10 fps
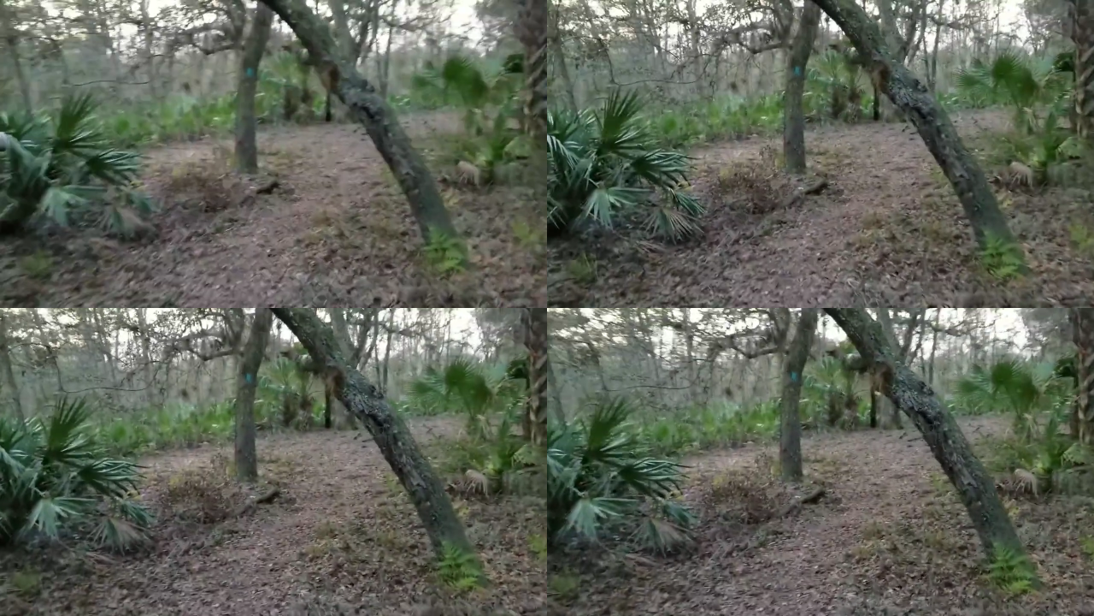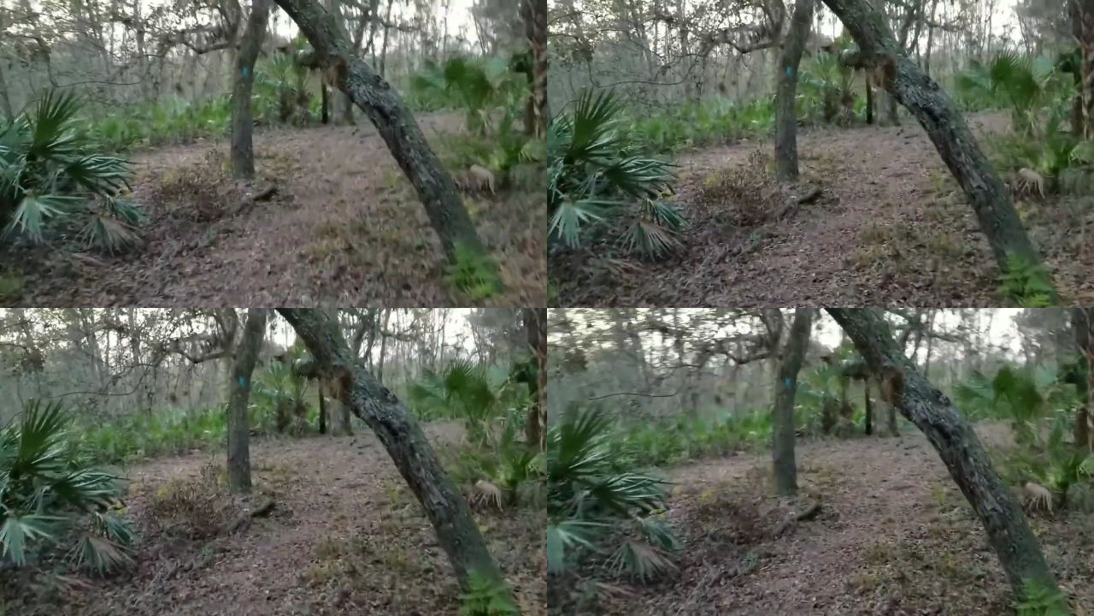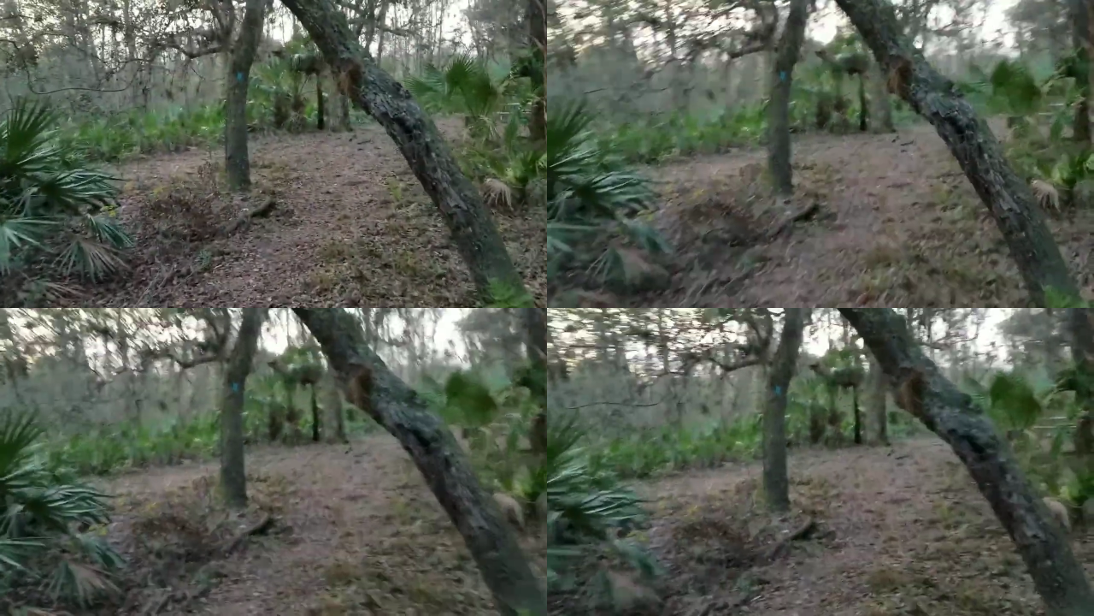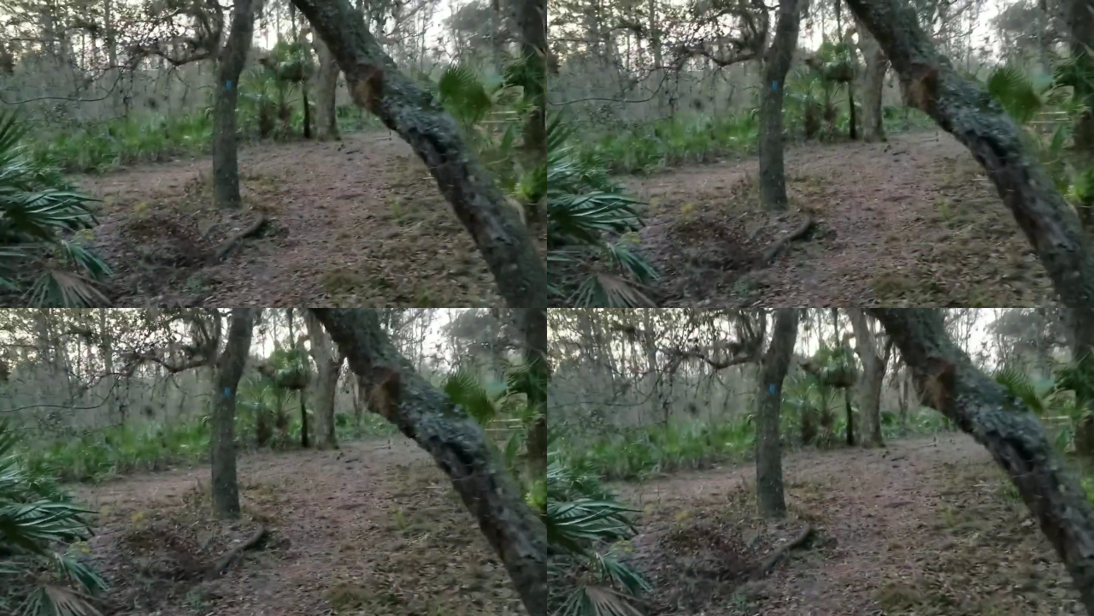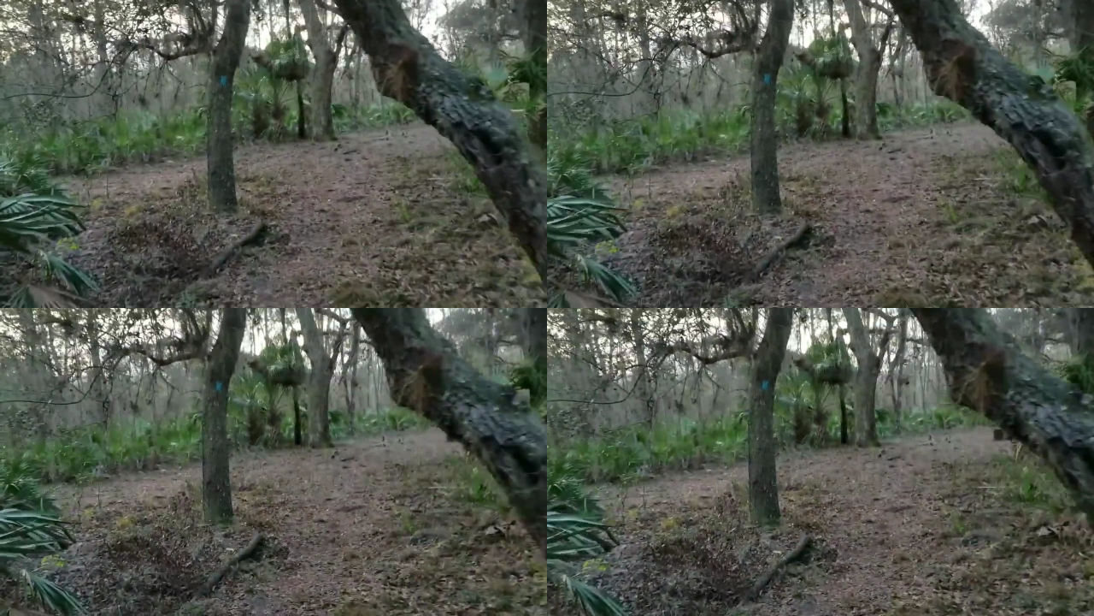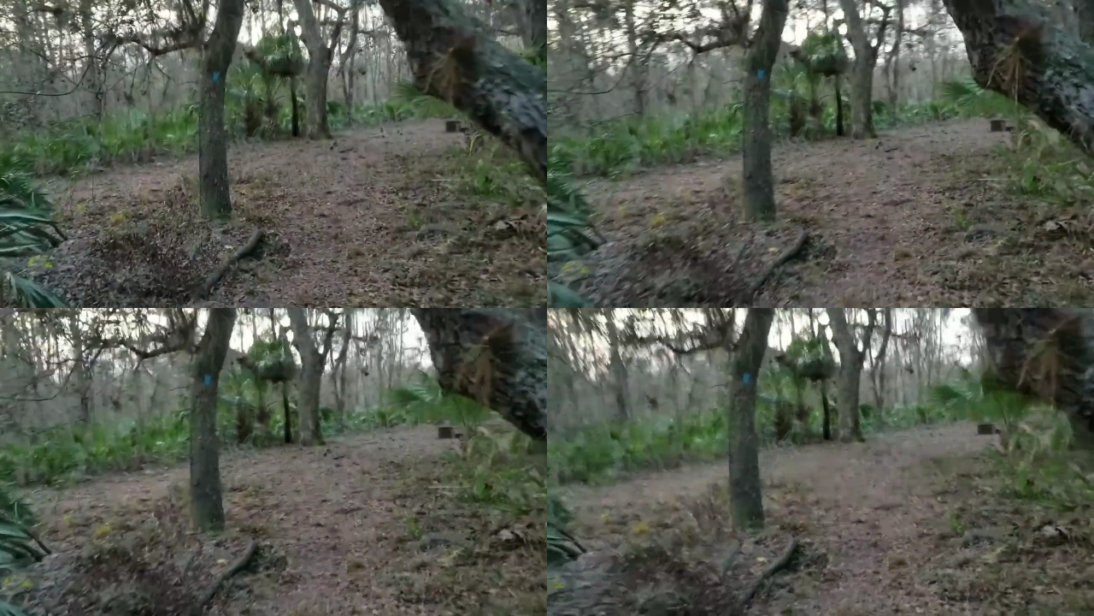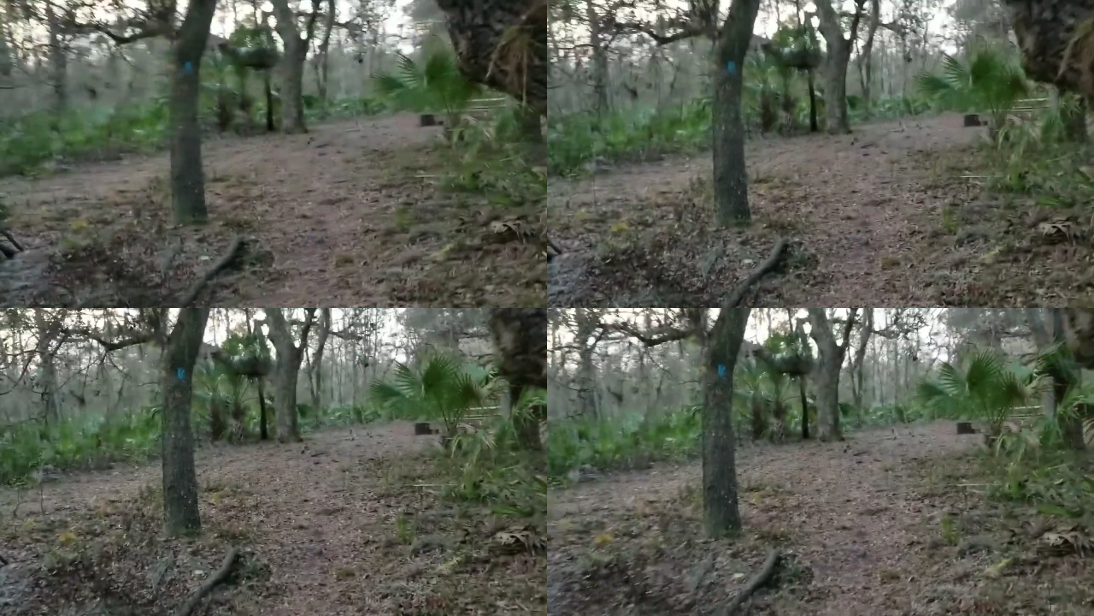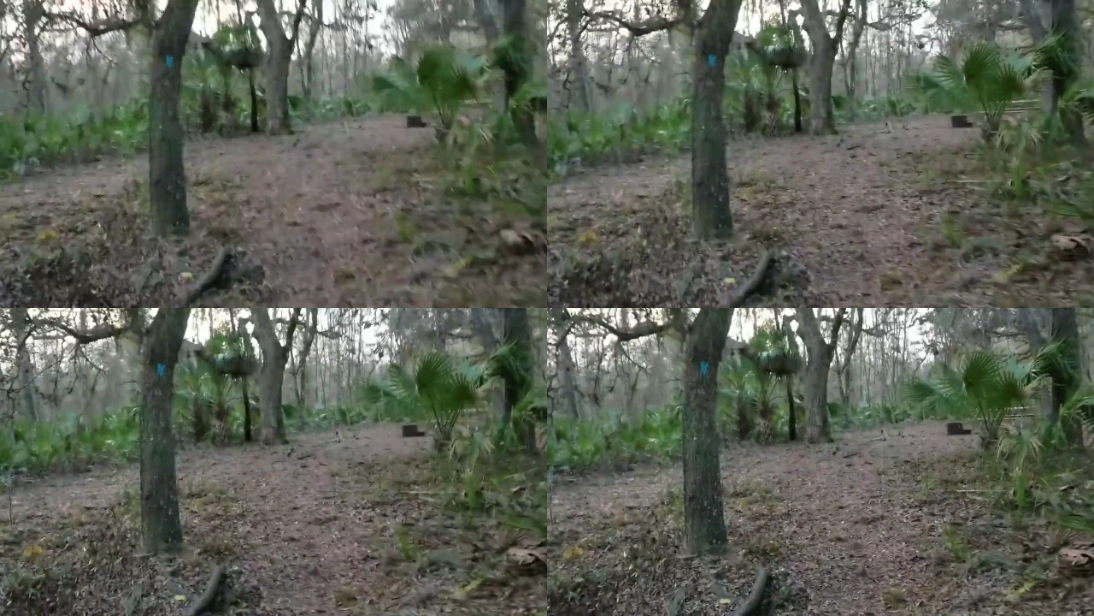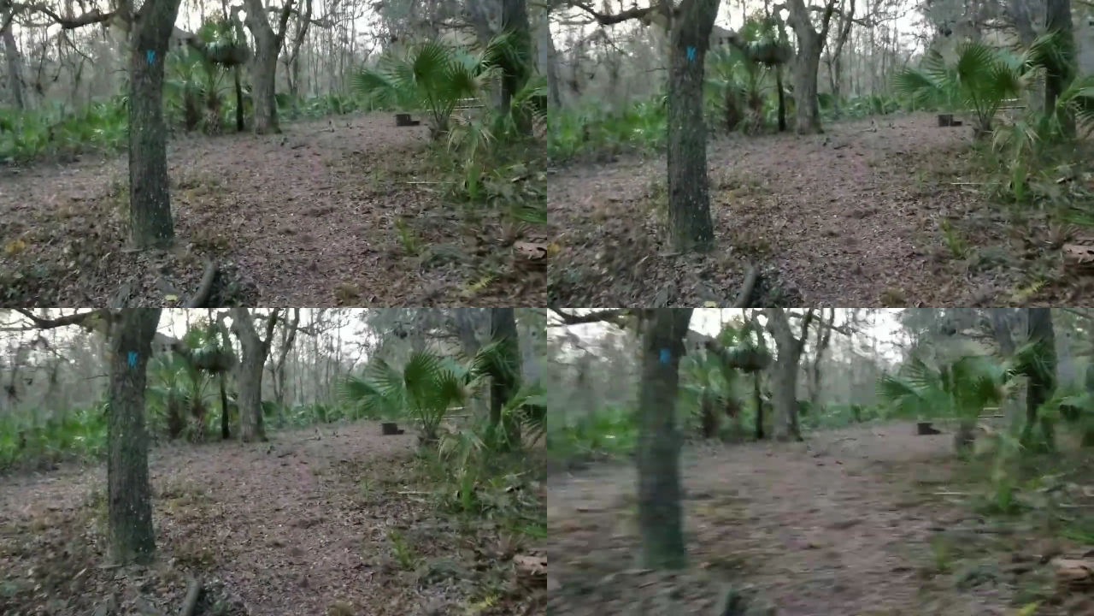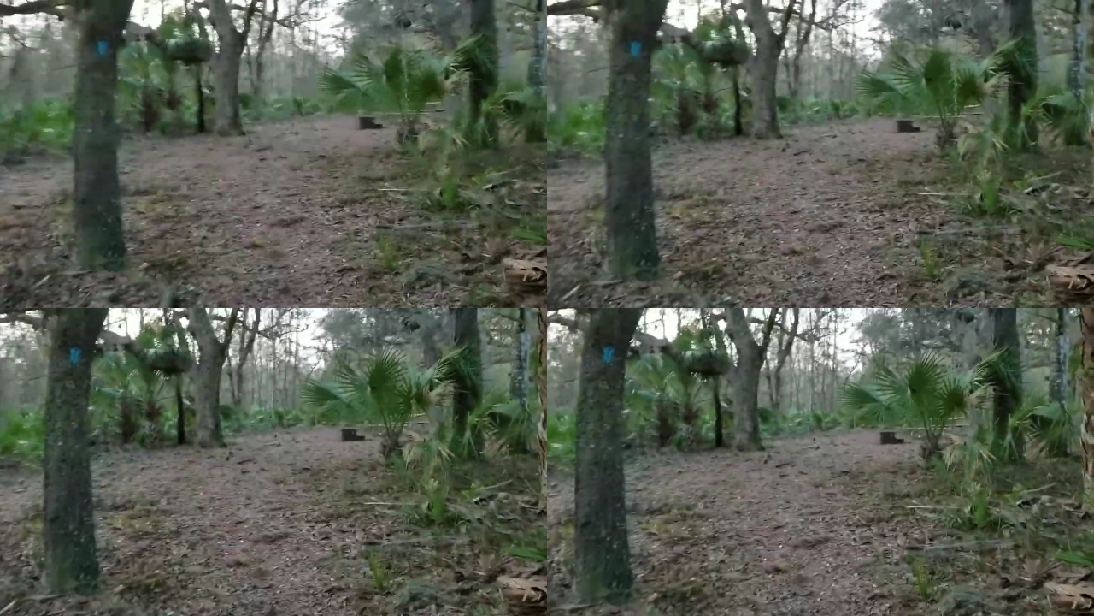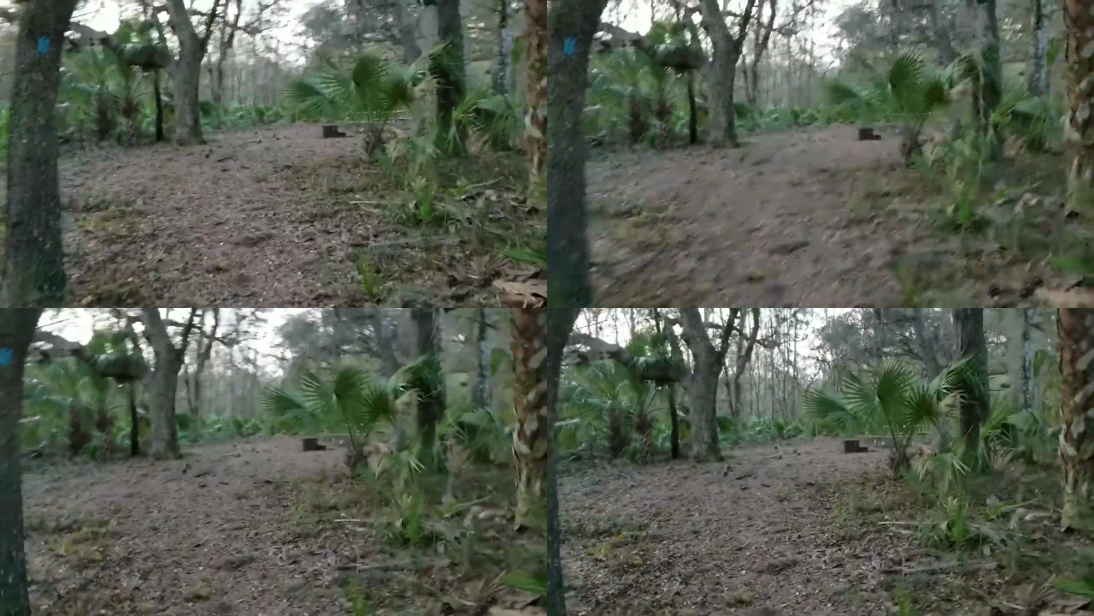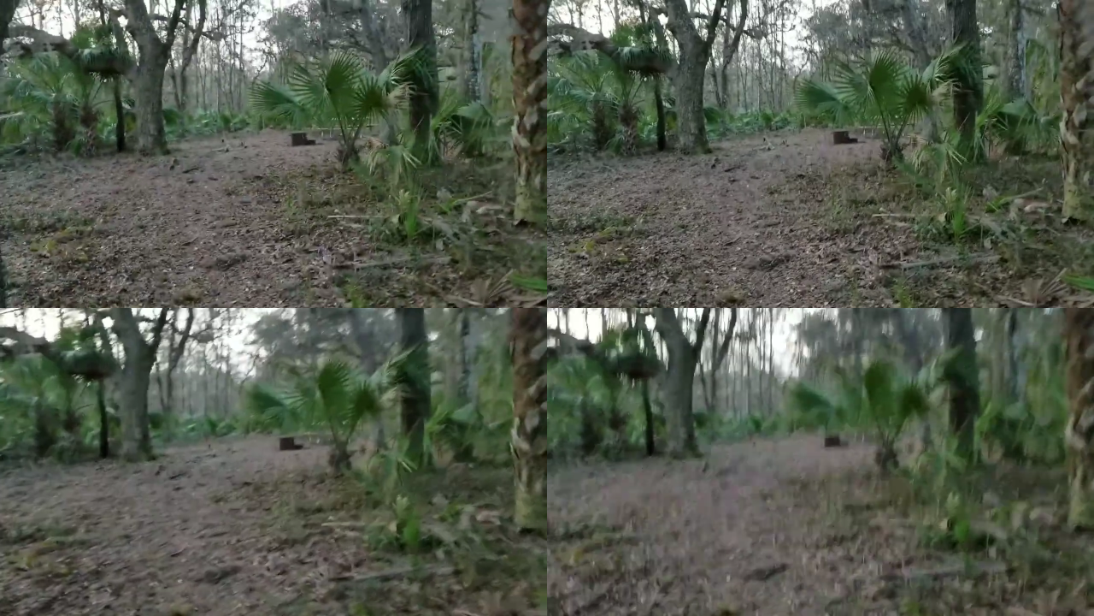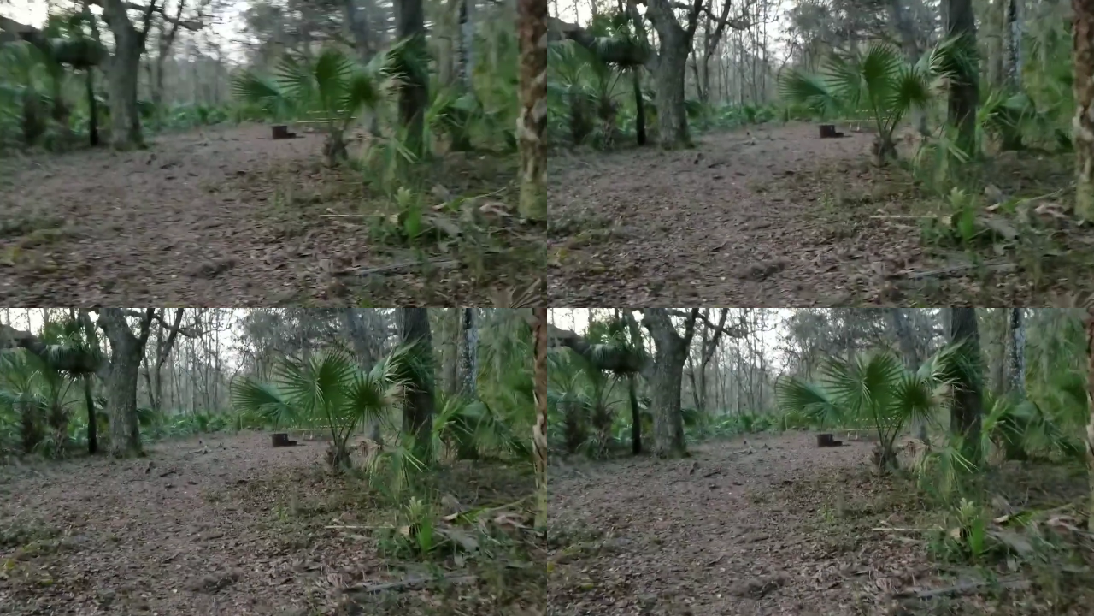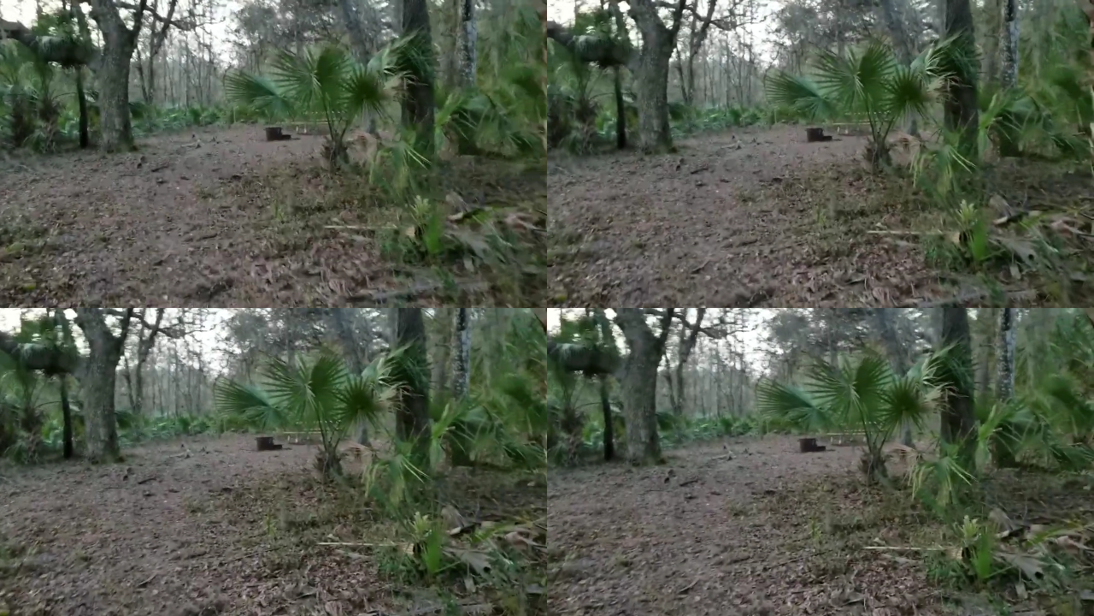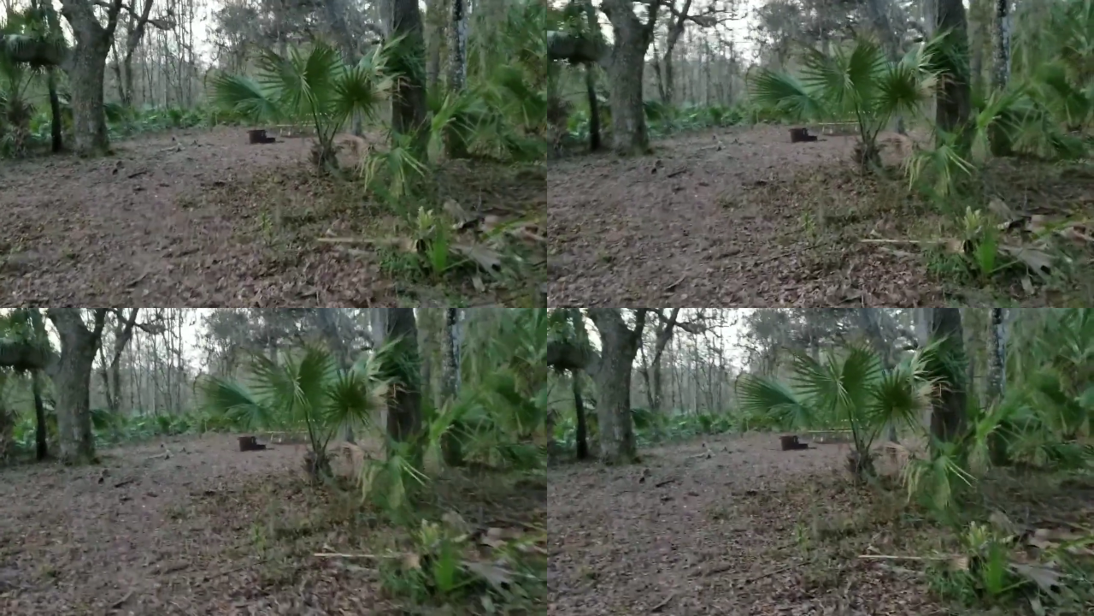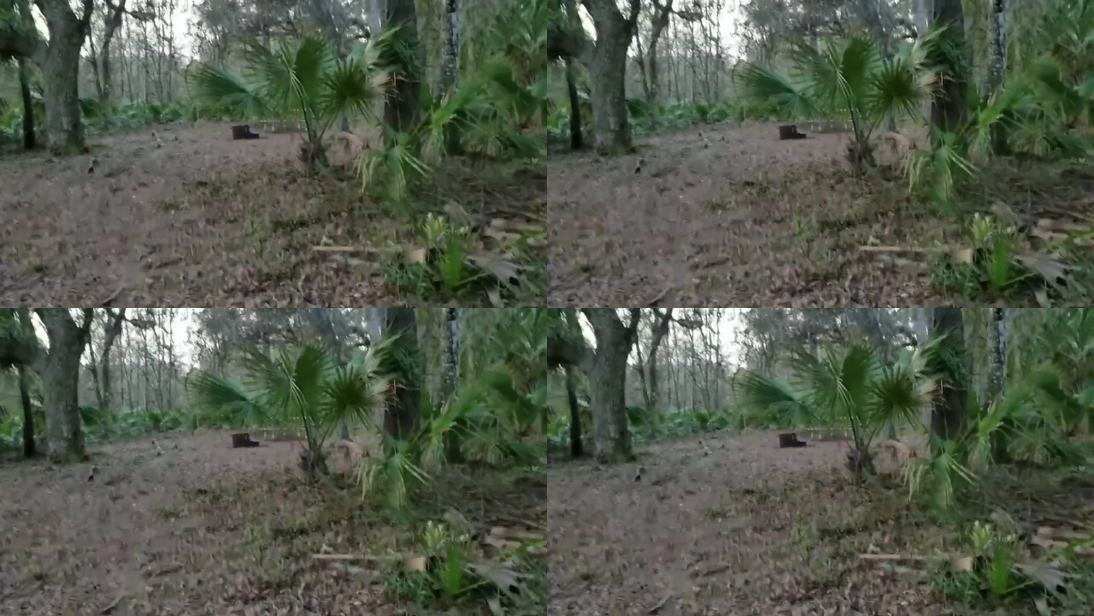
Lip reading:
Nobody's mouth can be seen.